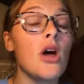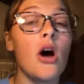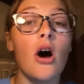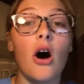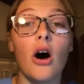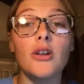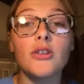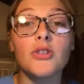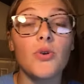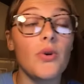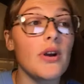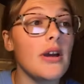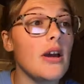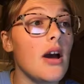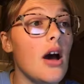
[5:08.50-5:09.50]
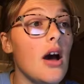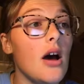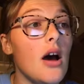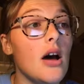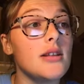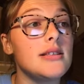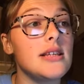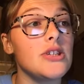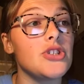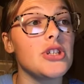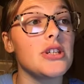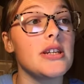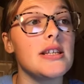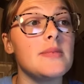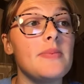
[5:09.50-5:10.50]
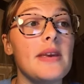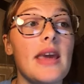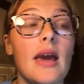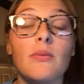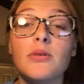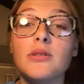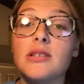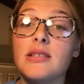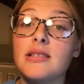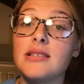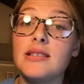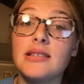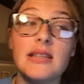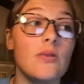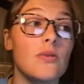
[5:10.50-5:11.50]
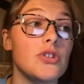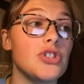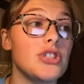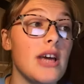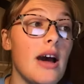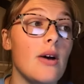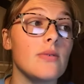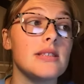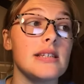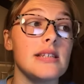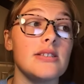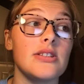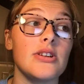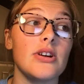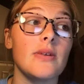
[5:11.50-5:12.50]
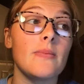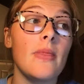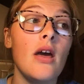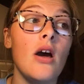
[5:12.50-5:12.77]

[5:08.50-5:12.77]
Auditory attention is being able to distinguish sounds easier.